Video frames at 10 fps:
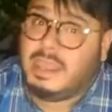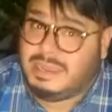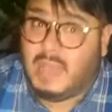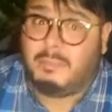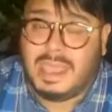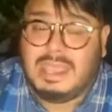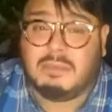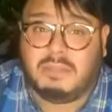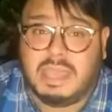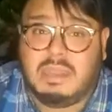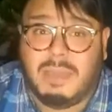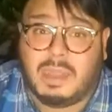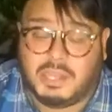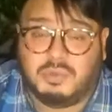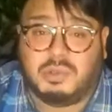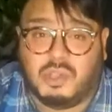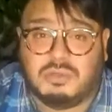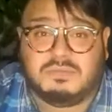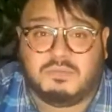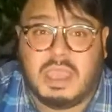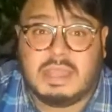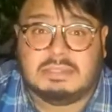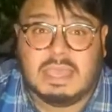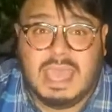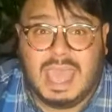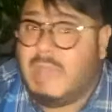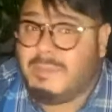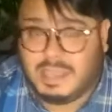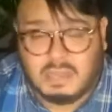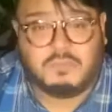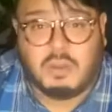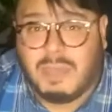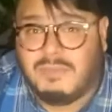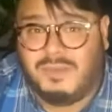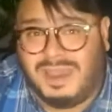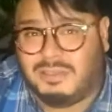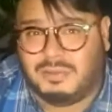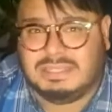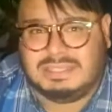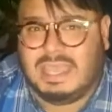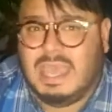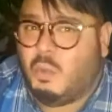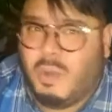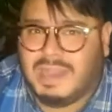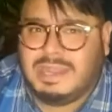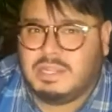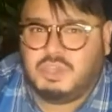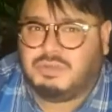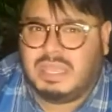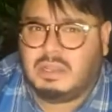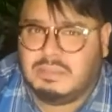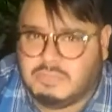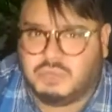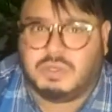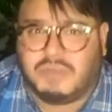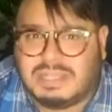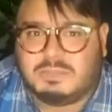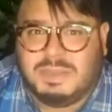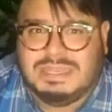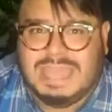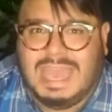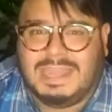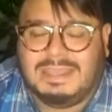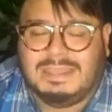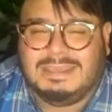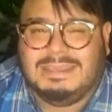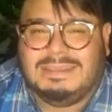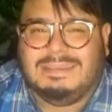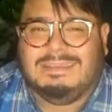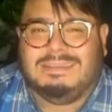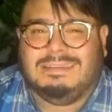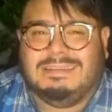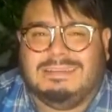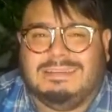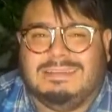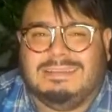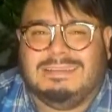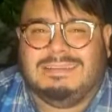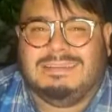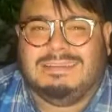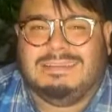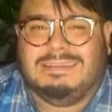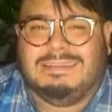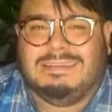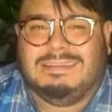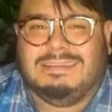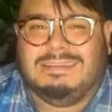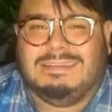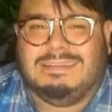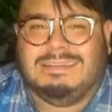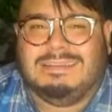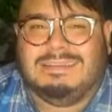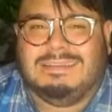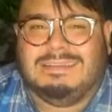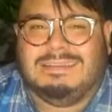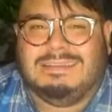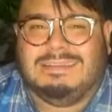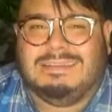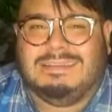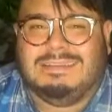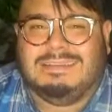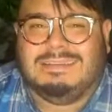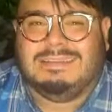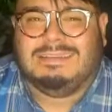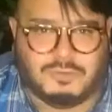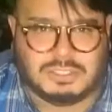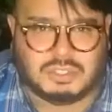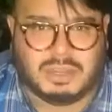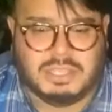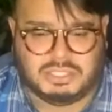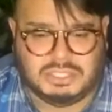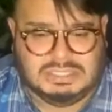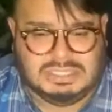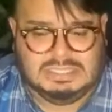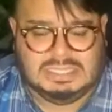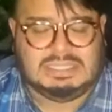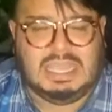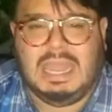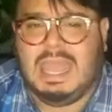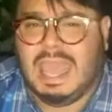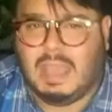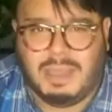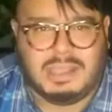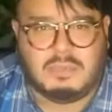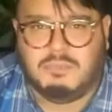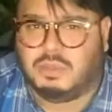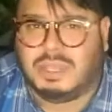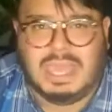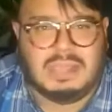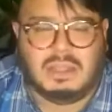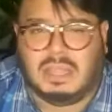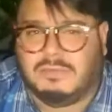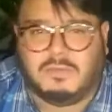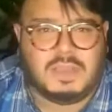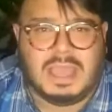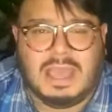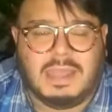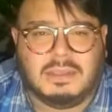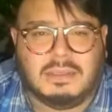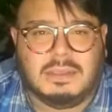Well, I might complain about it to a close friend. I might confront my father and say, why didn't you tell him to address me, Dad? But the reality is, I'm not going to allow my frustration to dictate how I communicate the love of God.